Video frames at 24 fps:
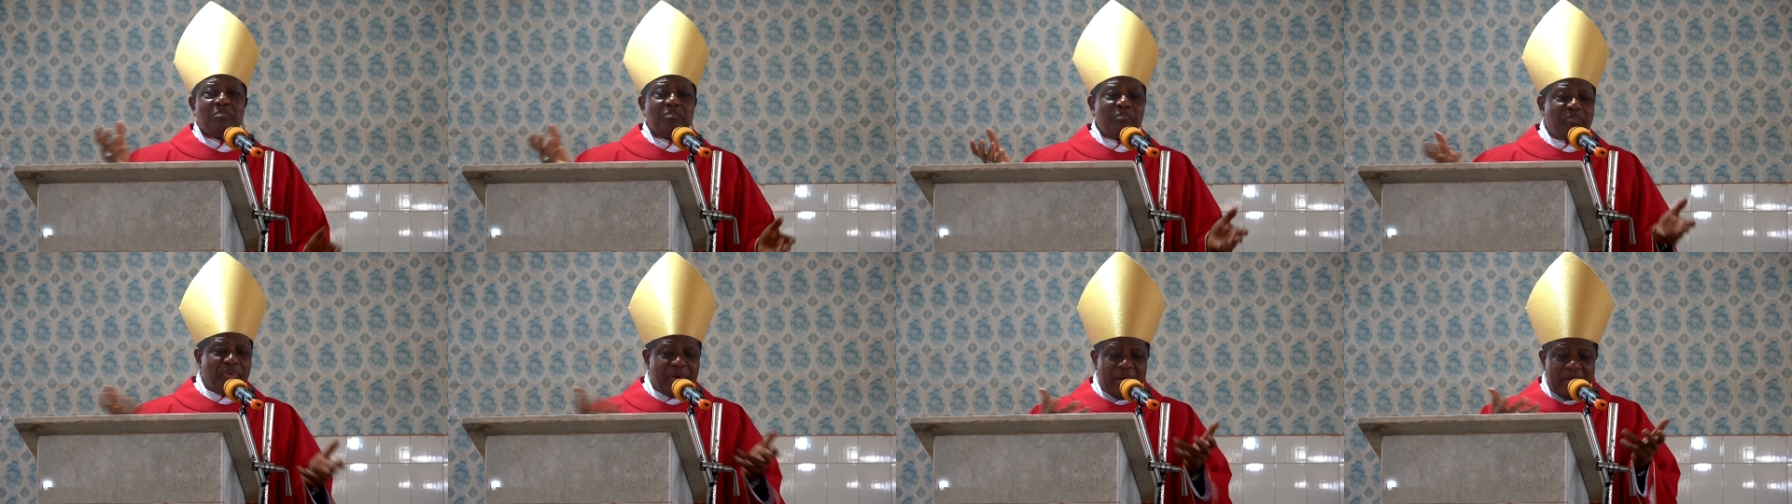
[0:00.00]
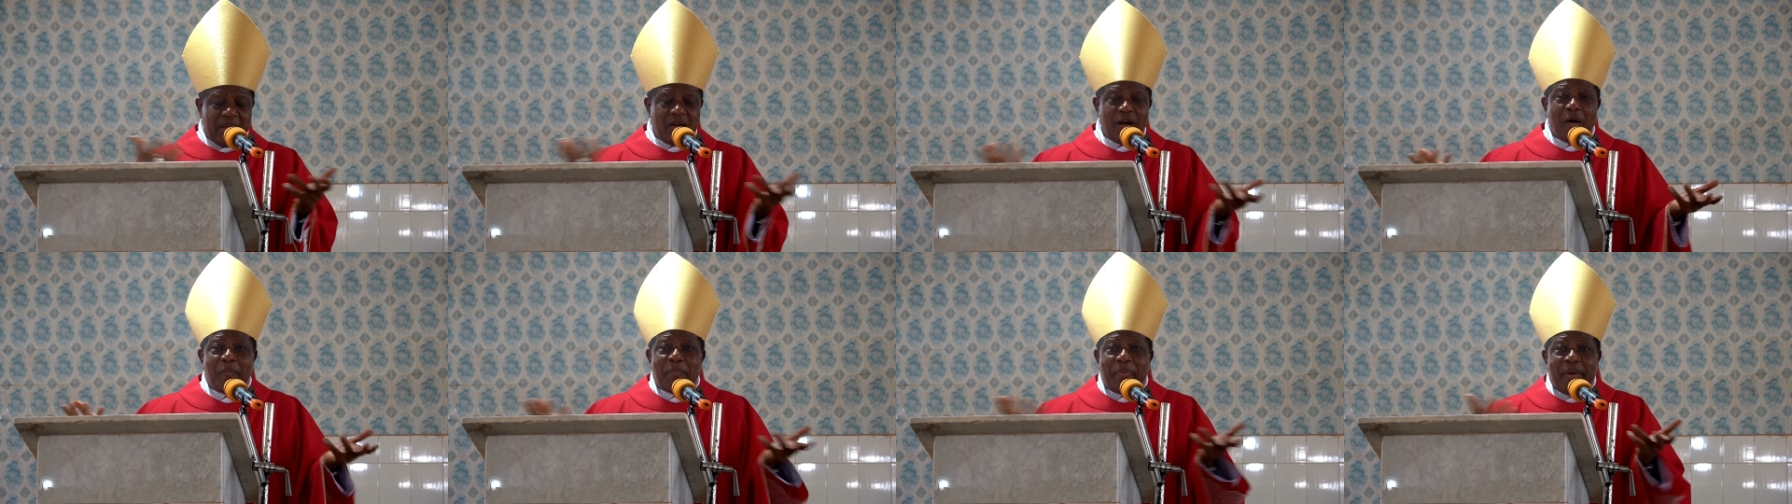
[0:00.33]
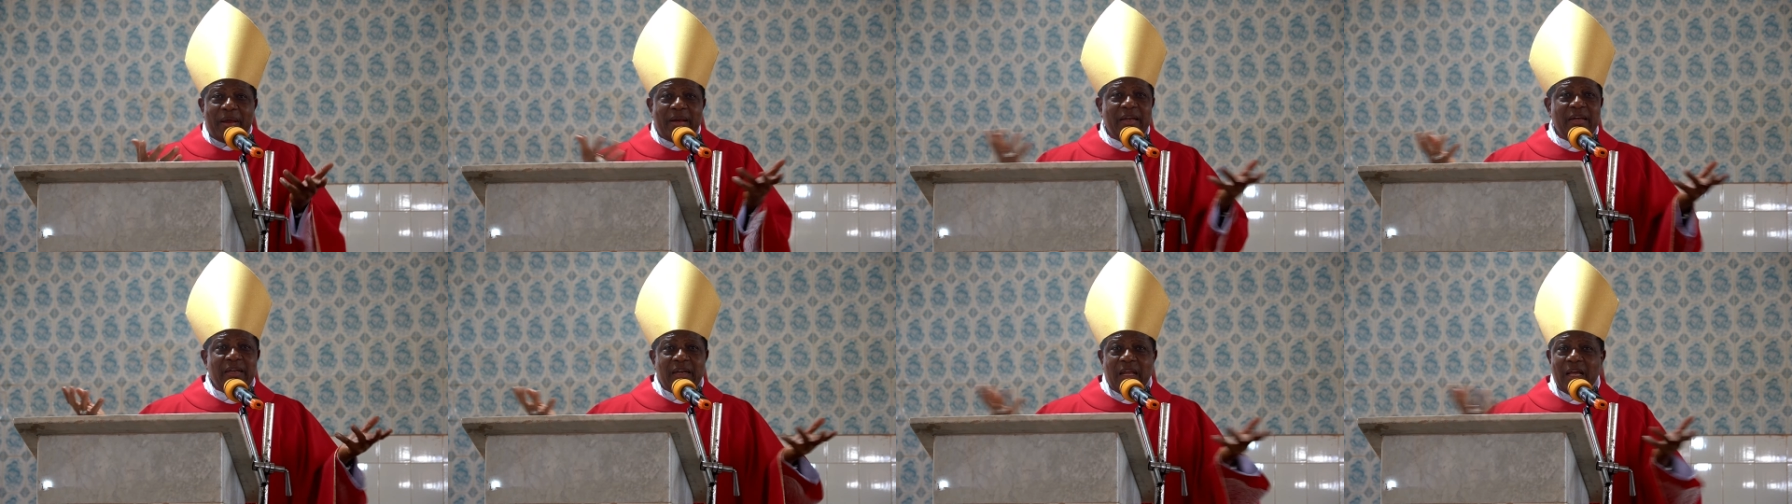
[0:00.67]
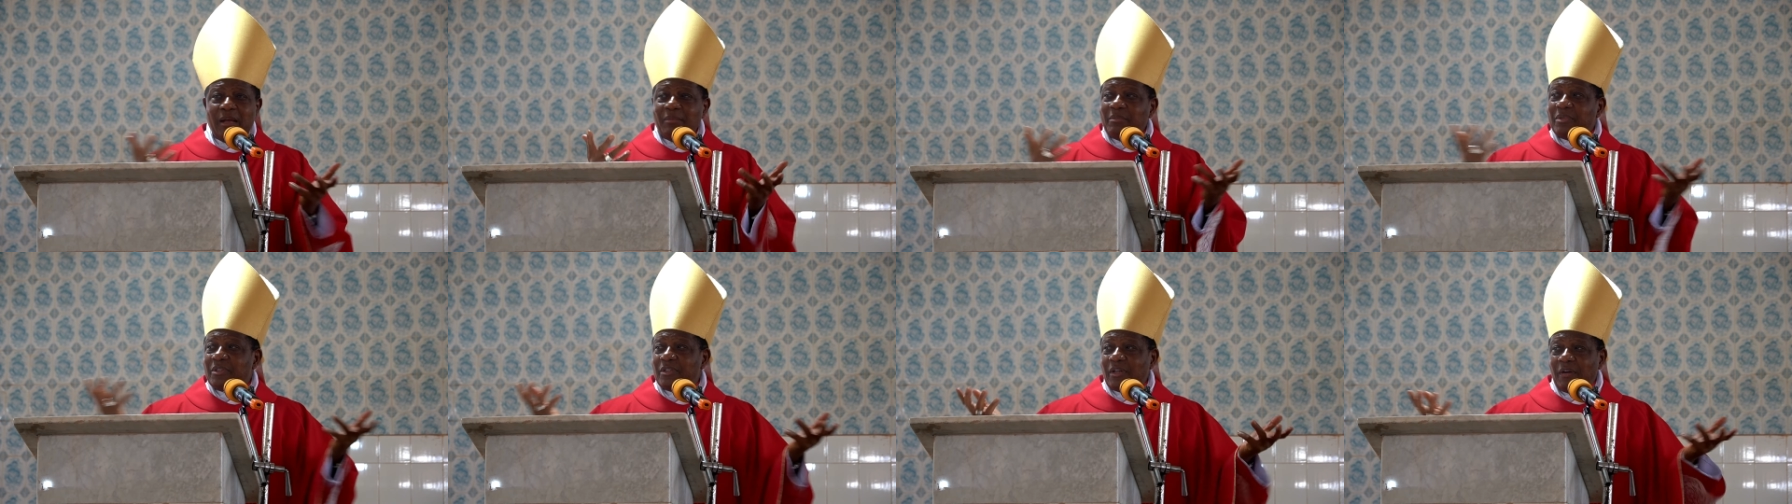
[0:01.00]
bring up any
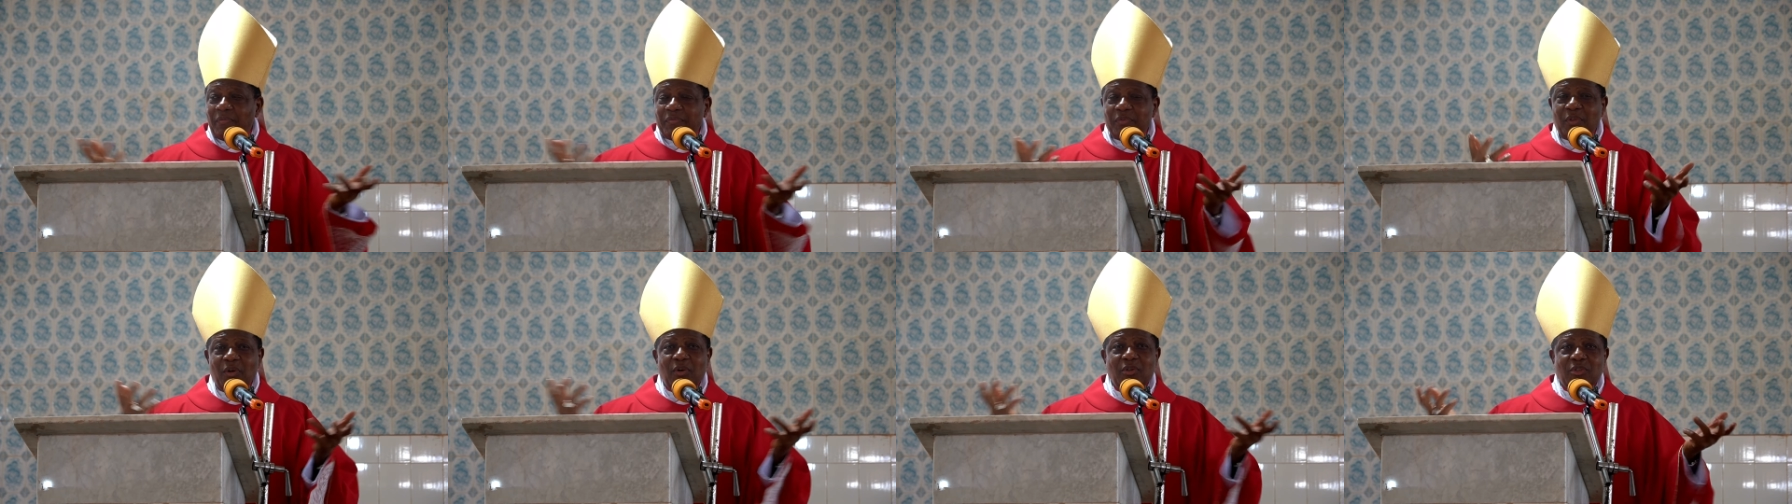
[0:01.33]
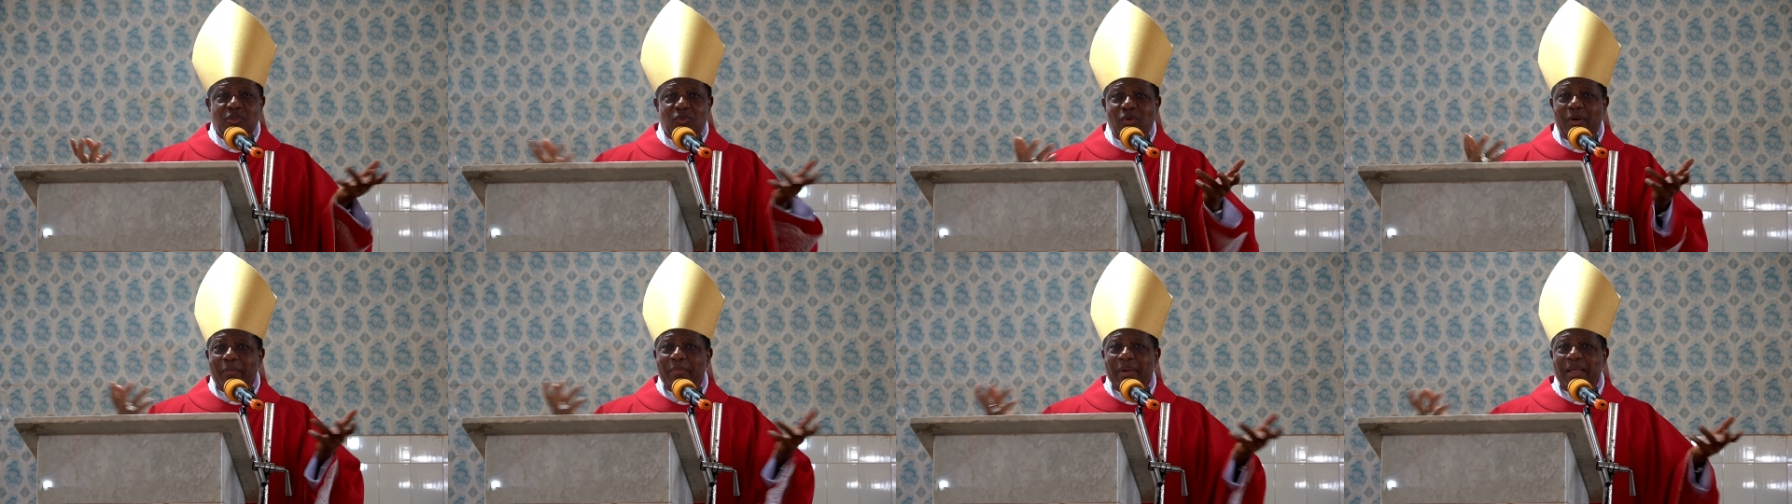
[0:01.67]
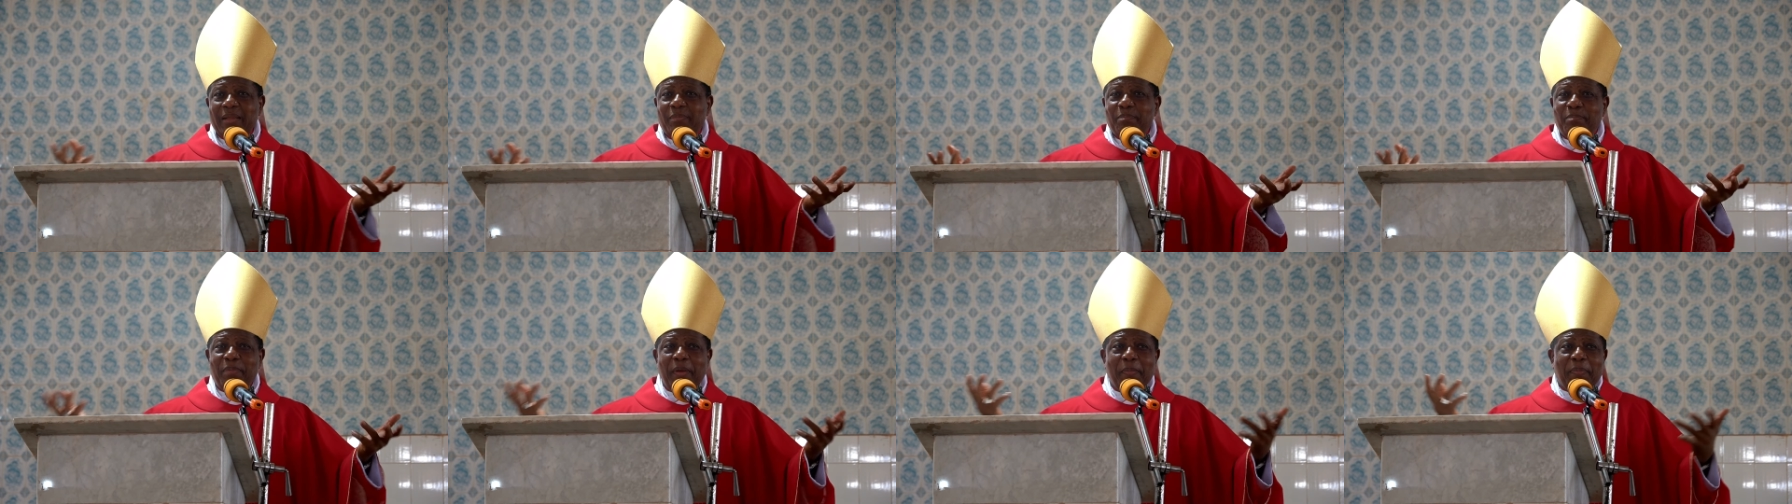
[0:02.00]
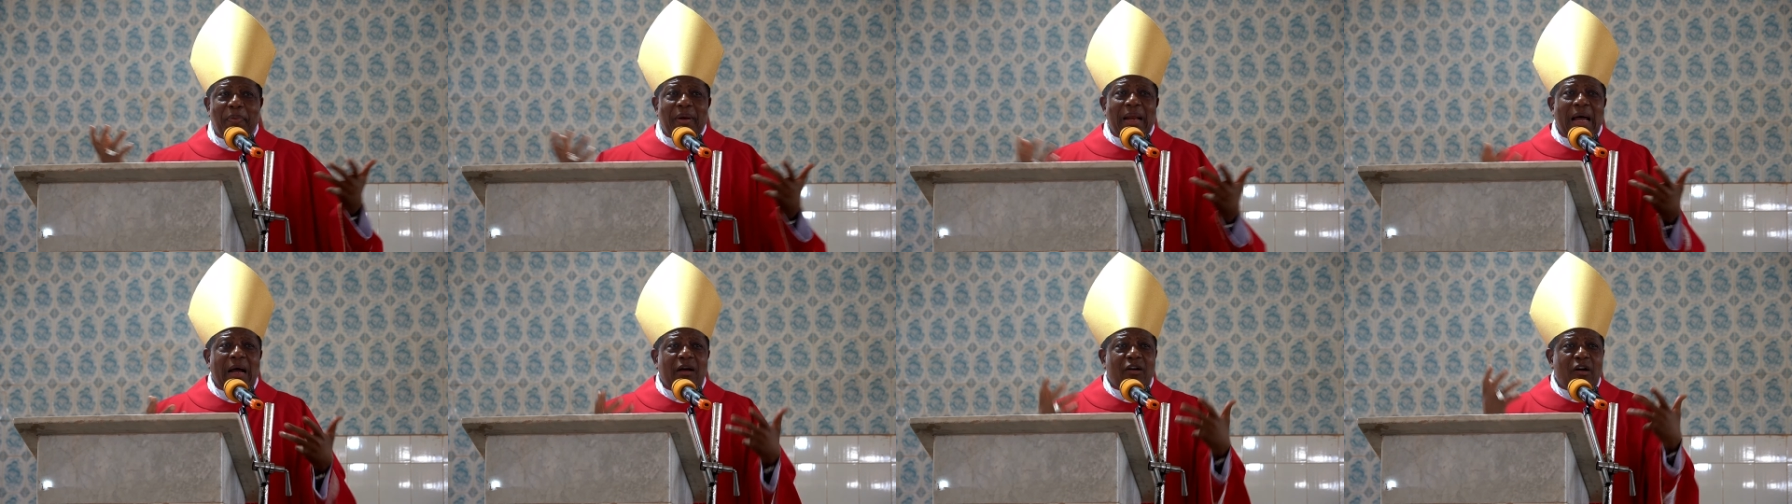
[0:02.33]
names of those who are, but
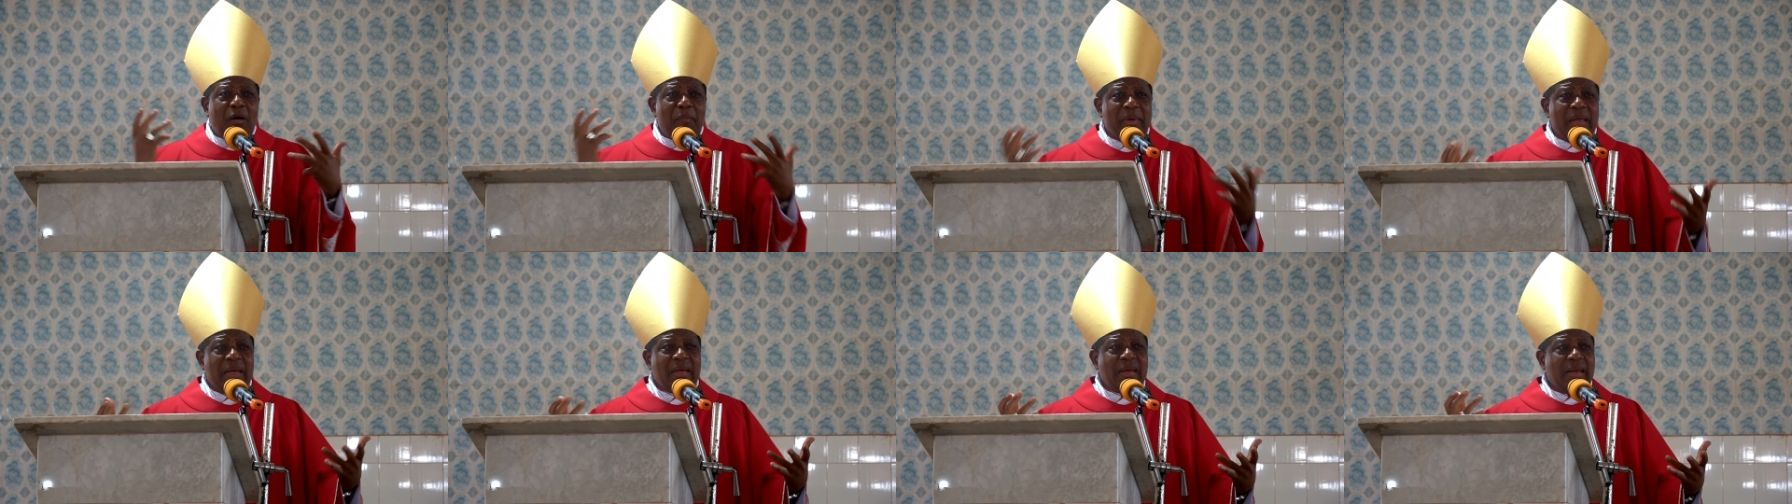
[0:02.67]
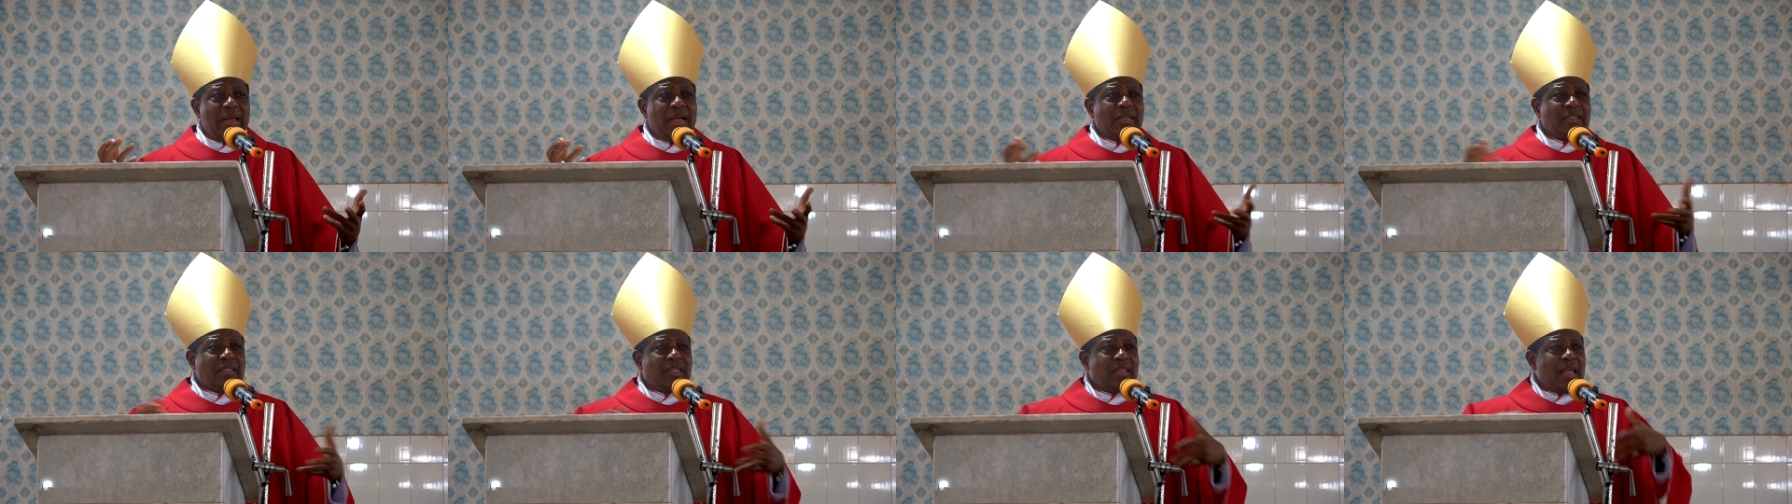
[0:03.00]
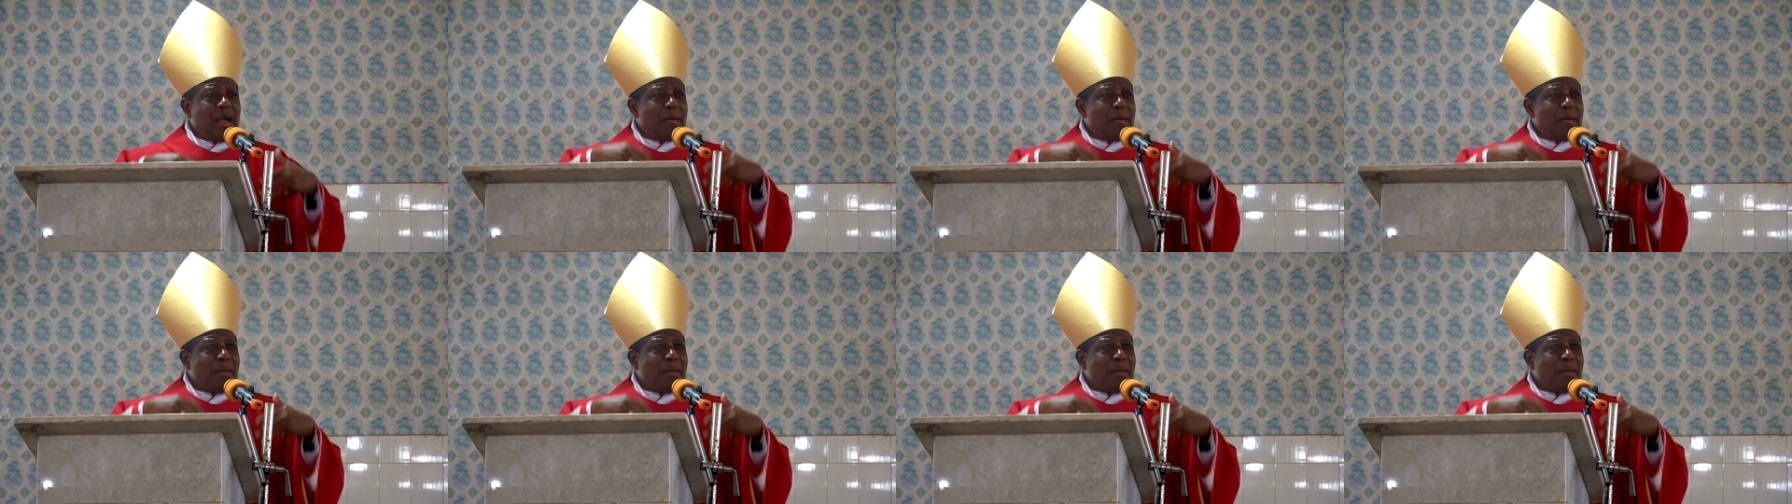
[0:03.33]
people are coming late,